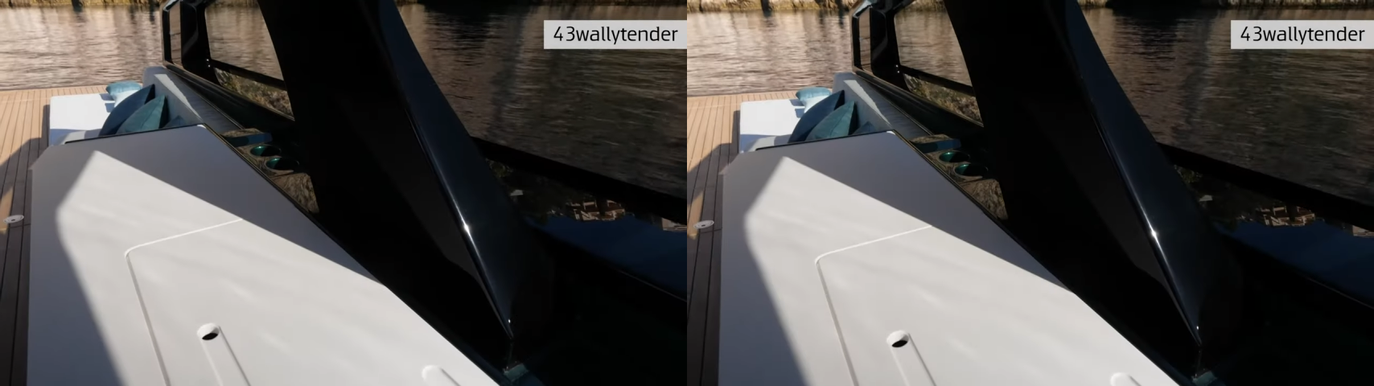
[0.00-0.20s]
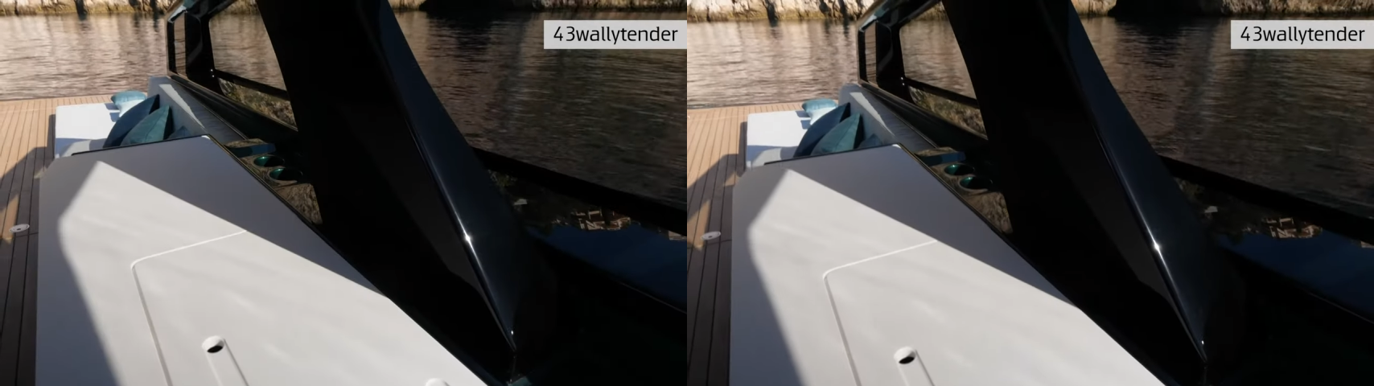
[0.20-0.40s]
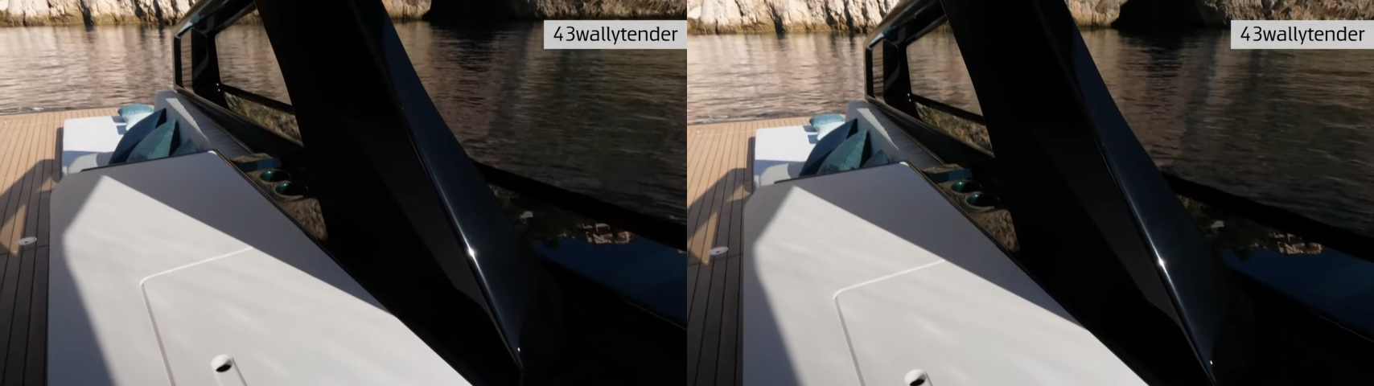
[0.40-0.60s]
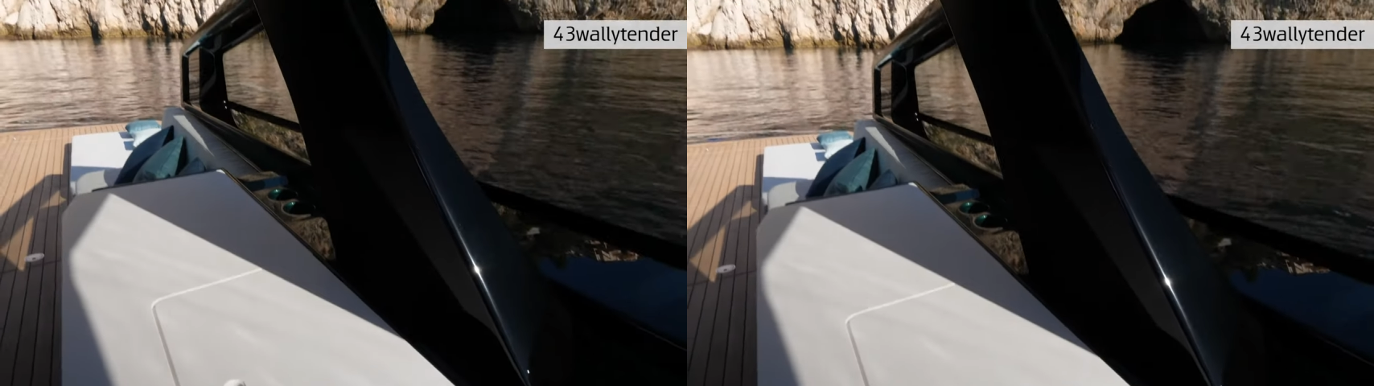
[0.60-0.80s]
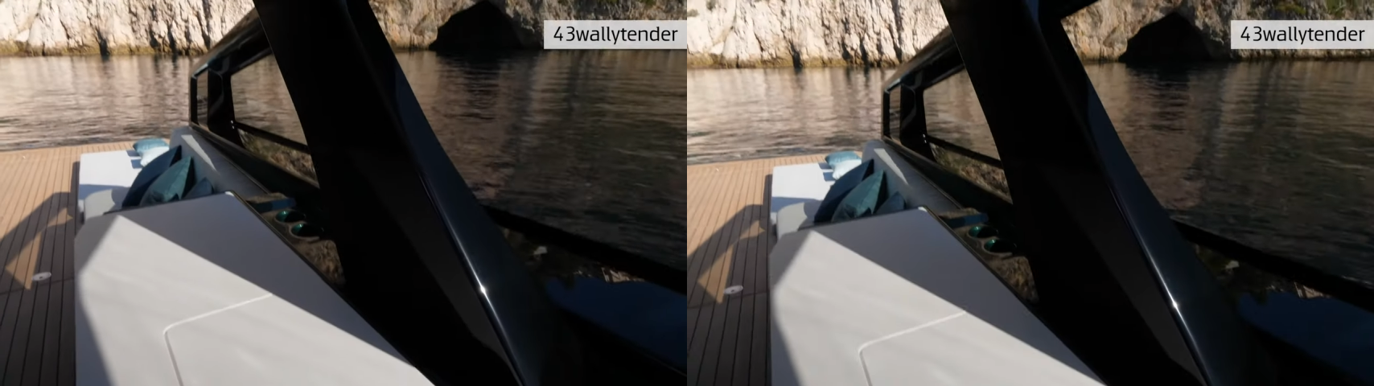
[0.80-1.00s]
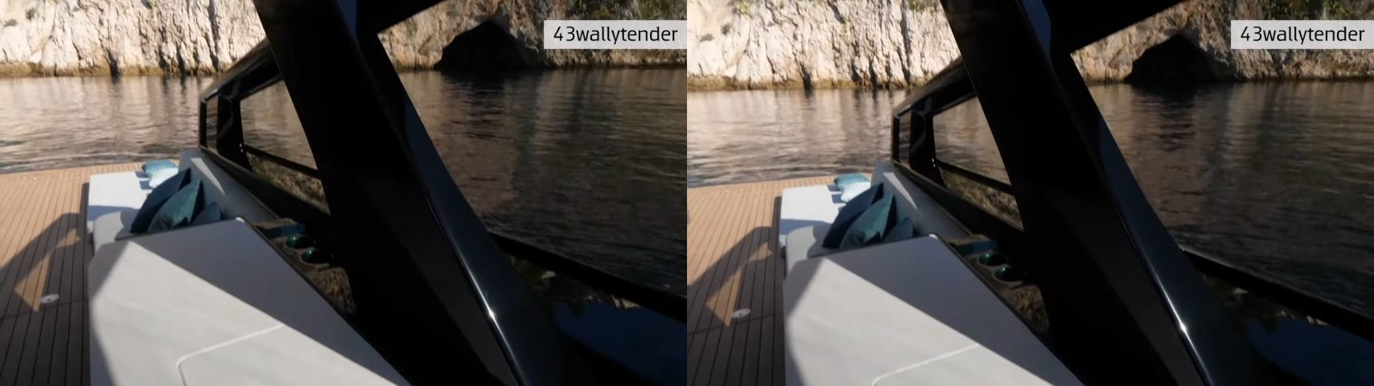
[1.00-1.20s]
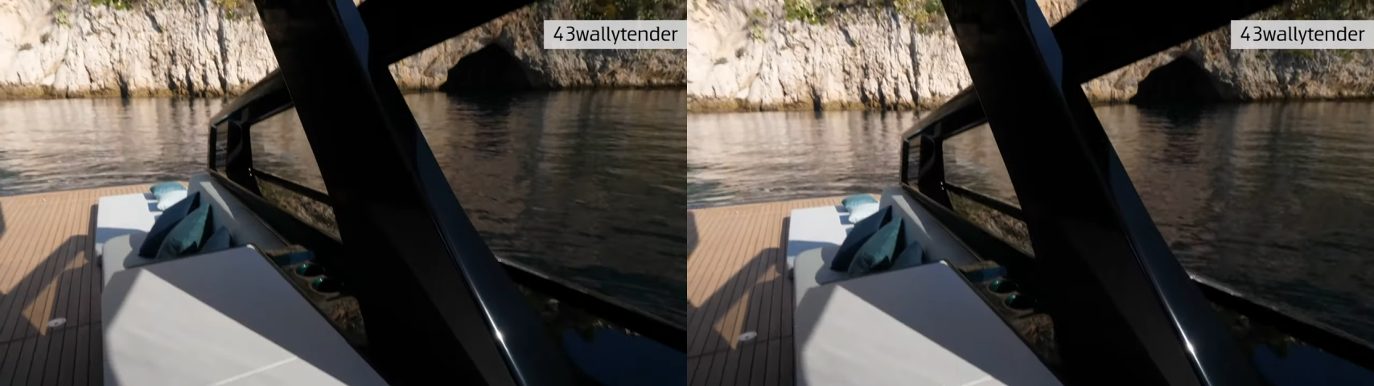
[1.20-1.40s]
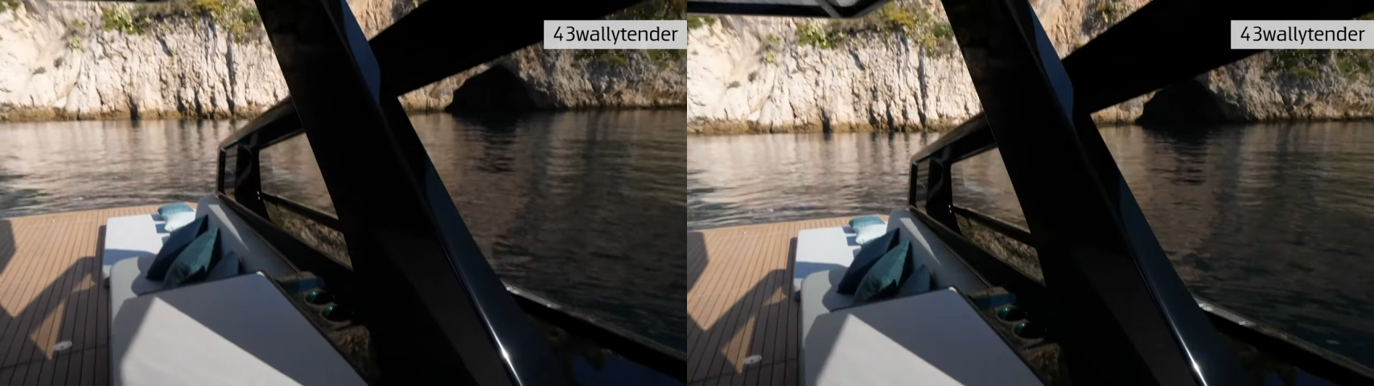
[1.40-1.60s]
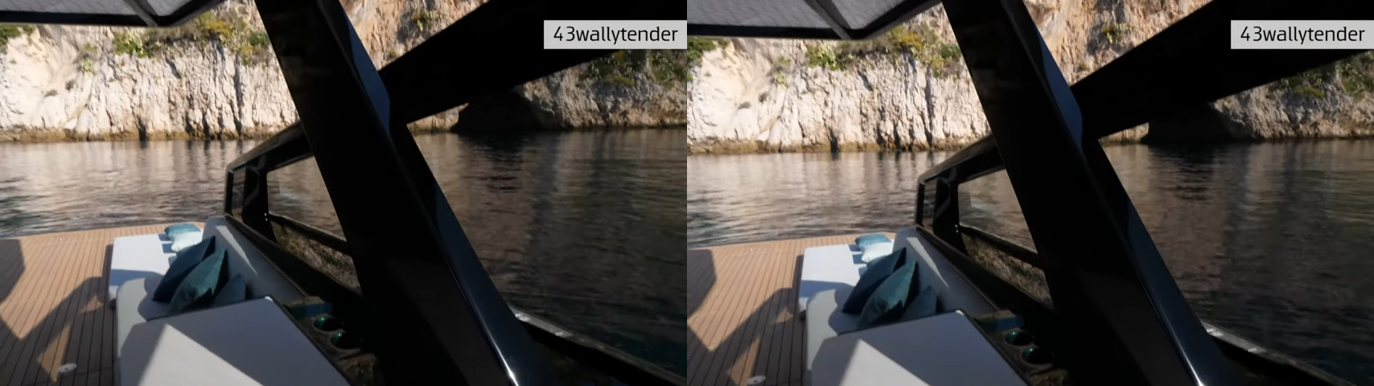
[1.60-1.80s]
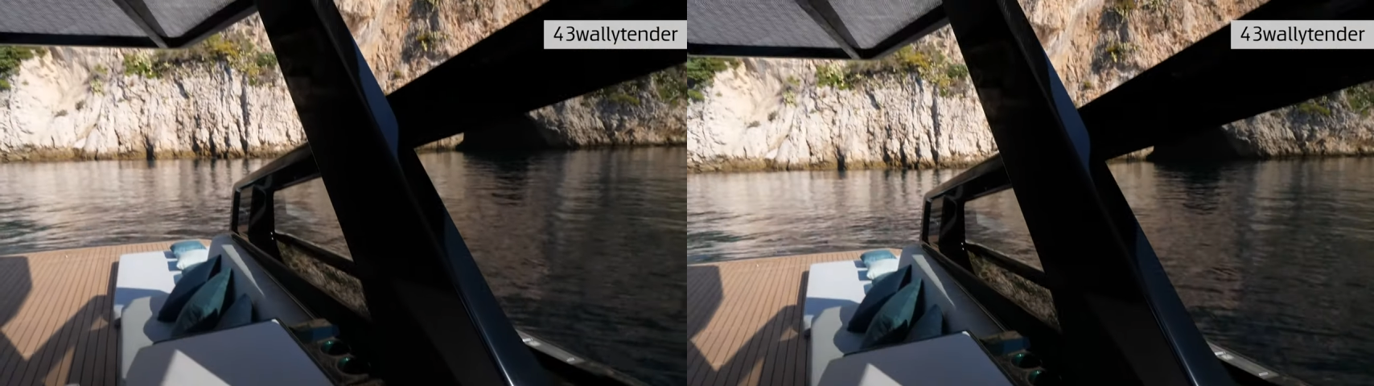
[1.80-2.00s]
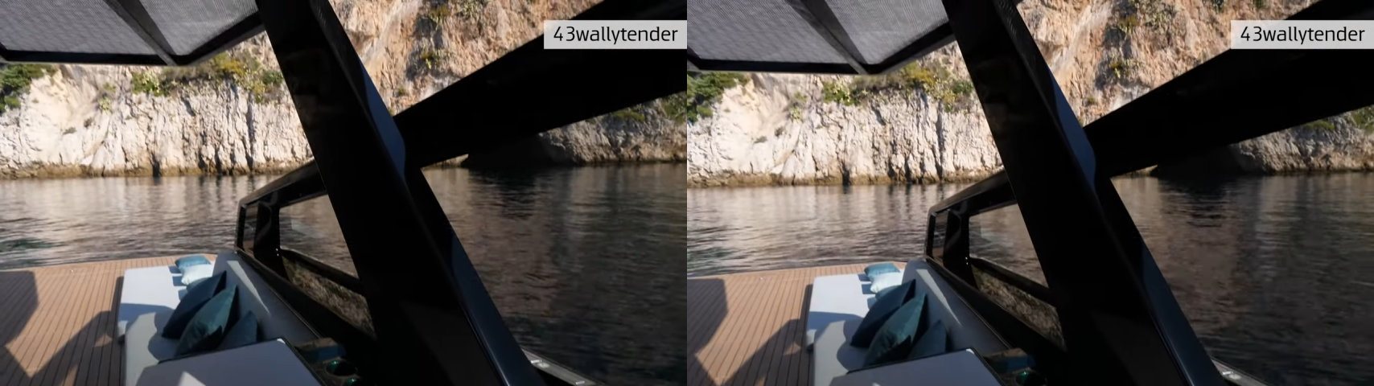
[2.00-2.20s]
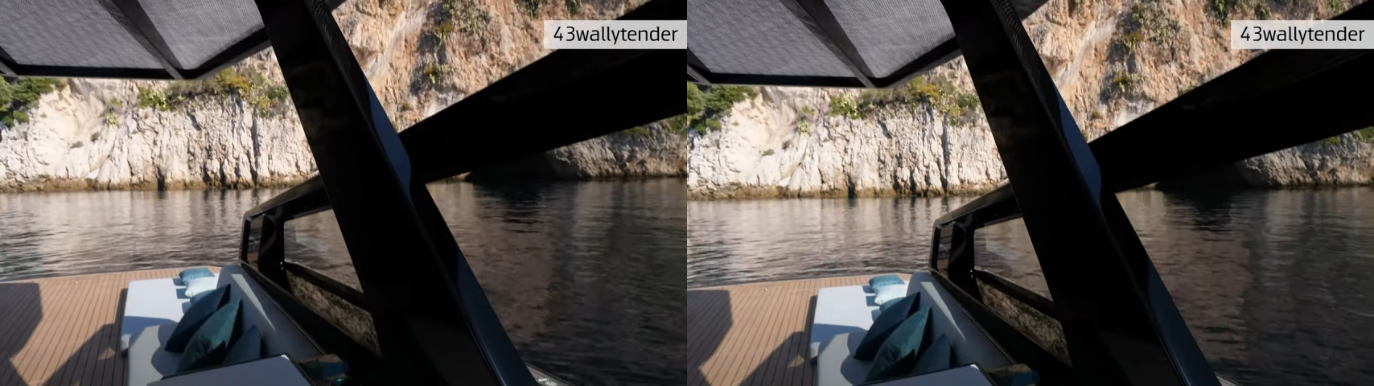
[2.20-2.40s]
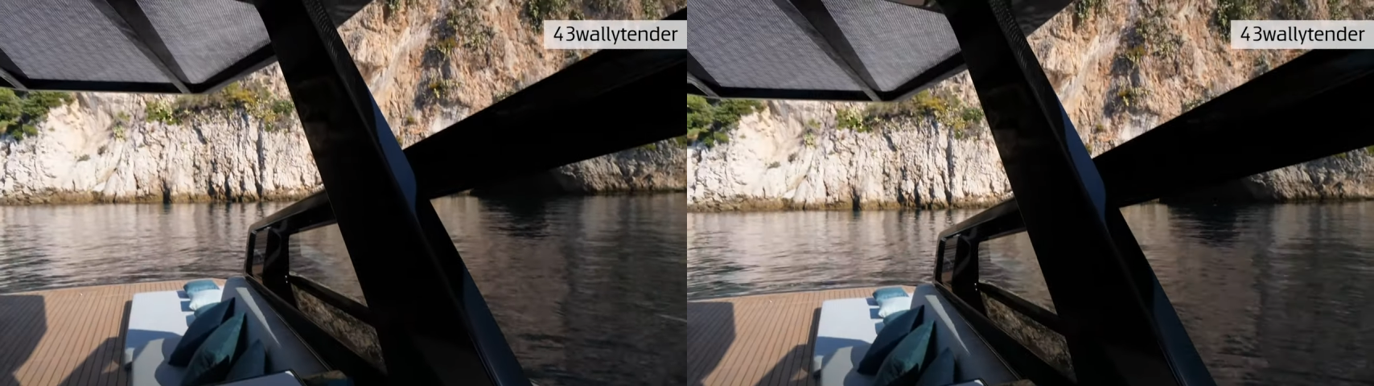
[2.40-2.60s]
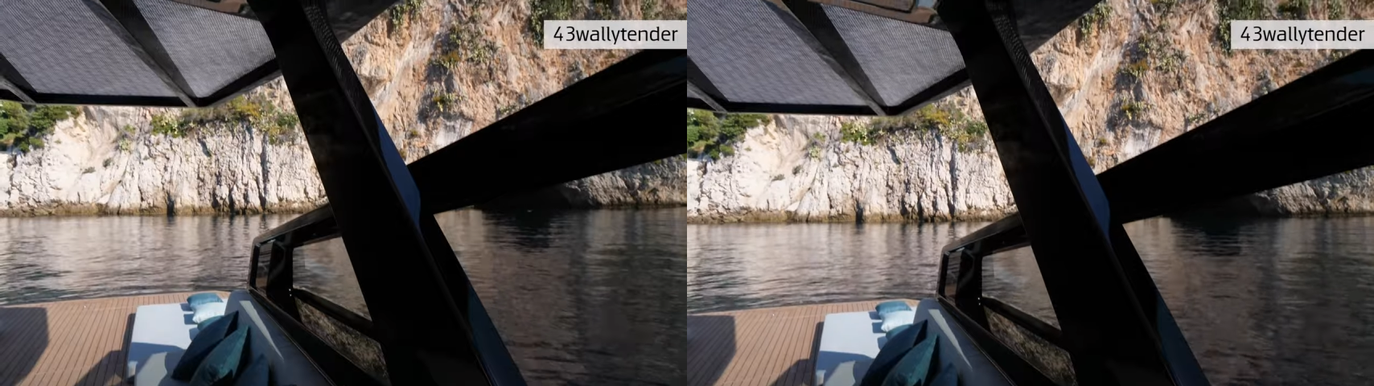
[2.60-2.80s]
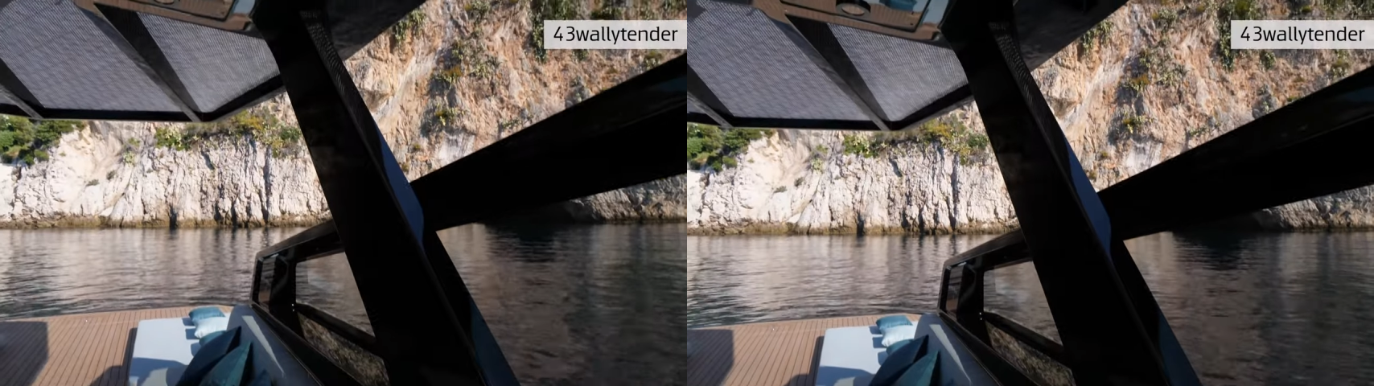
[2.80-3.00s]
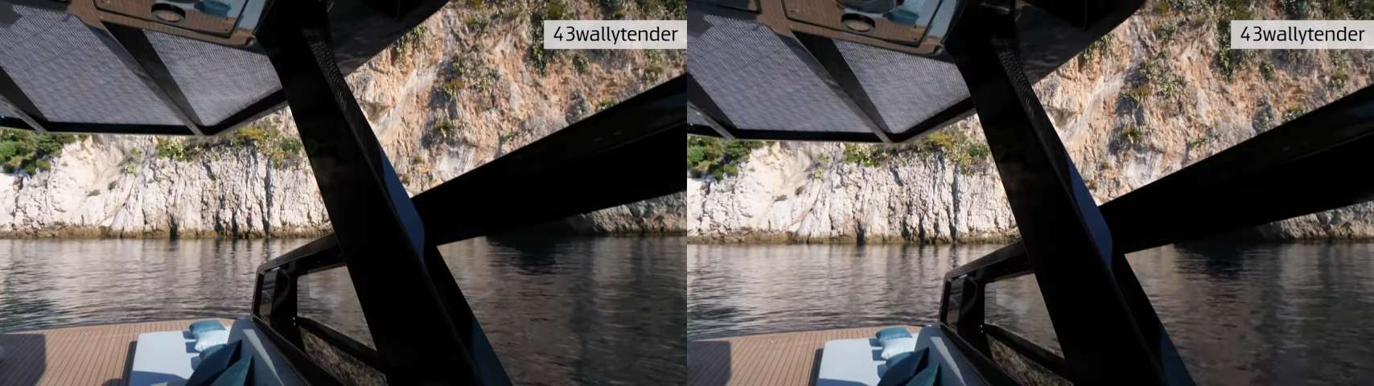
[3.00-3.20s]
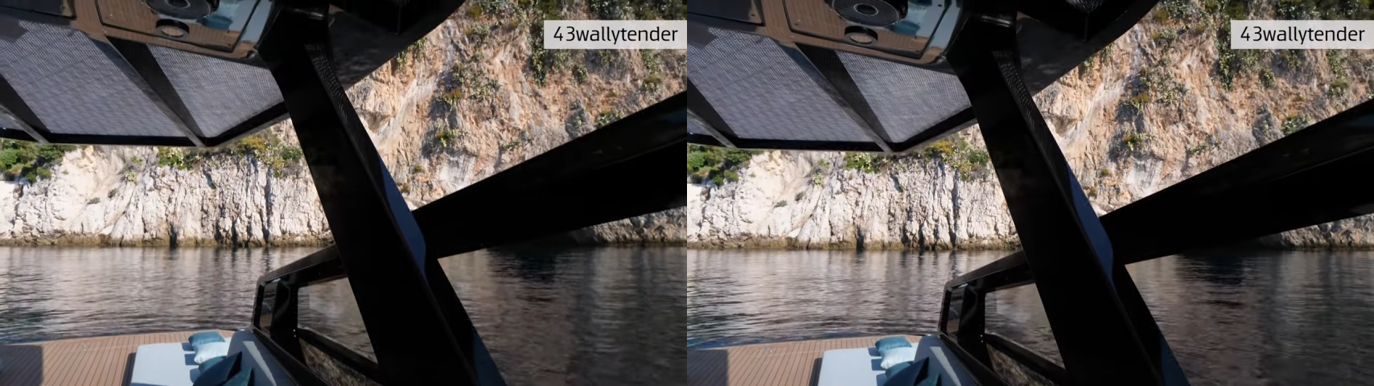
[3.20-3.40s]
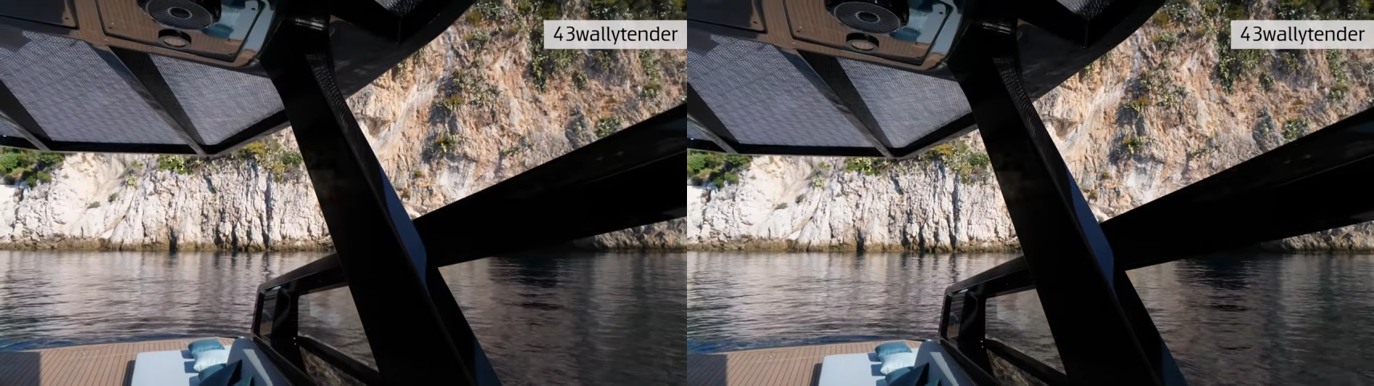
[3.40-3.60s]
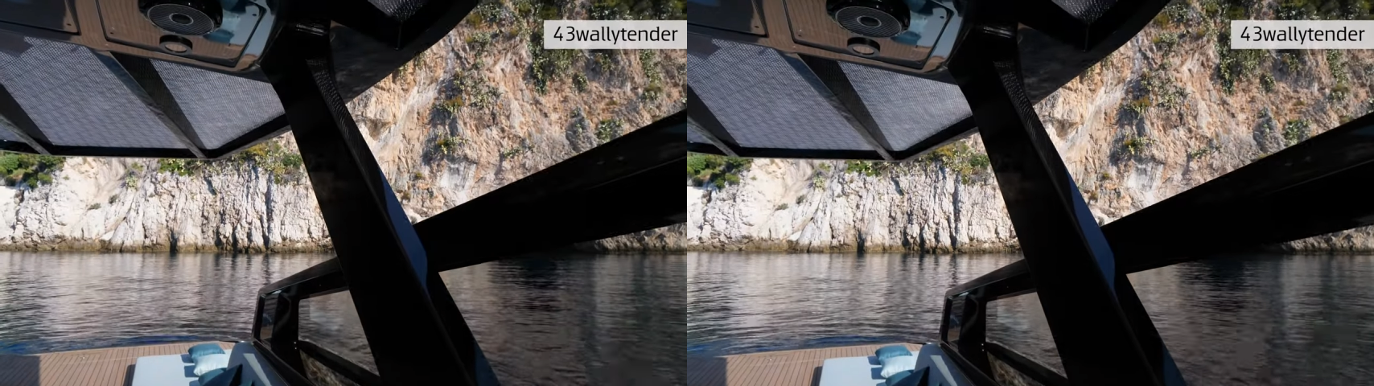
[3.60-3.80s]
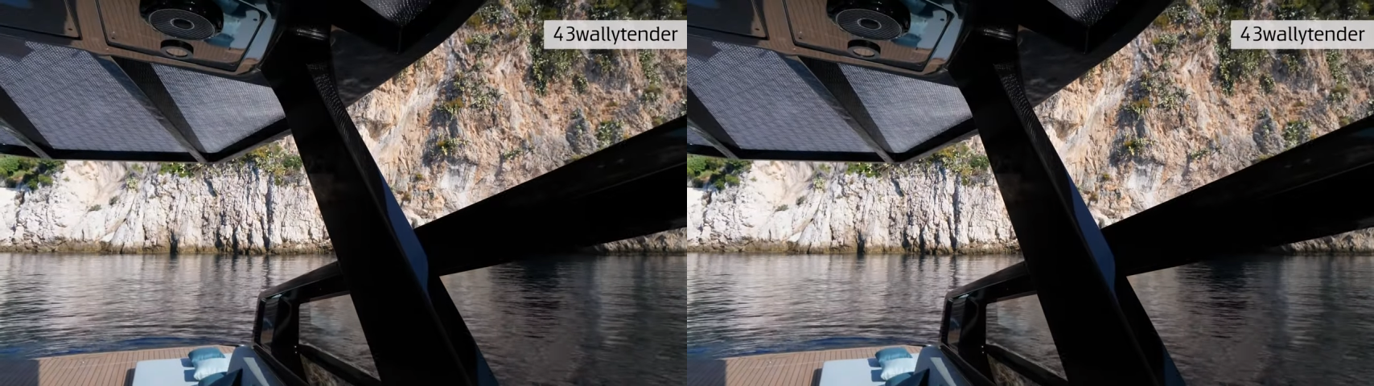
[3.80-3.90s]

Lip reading: (no speaker visible)